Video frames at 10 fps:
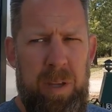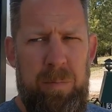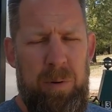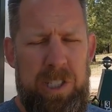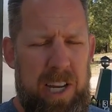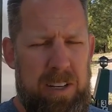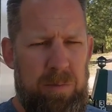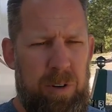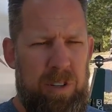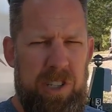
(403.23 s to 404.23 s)
But we checked
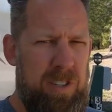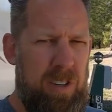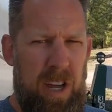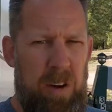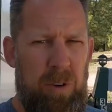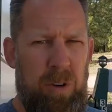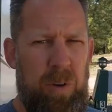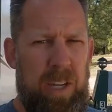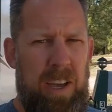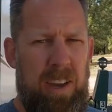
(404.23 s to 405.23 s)
them just a real
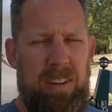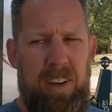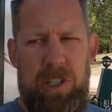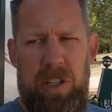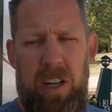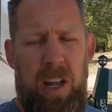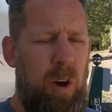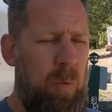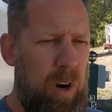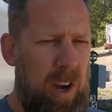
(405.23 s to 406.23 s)
quick calculation.
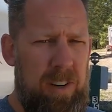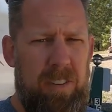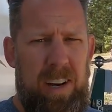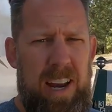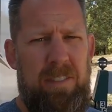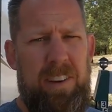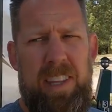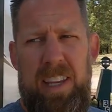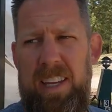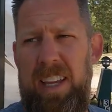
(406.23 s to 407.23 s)
We're under on
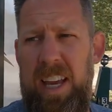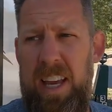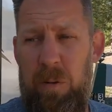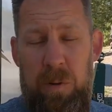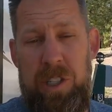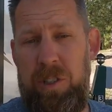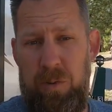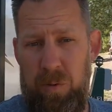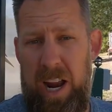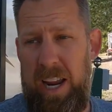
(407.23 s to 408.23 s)
everything, which is
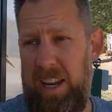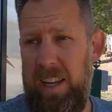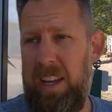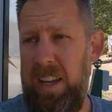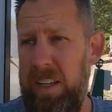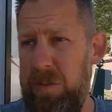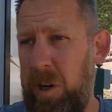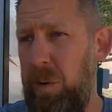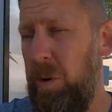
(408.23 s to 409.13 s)
great because we were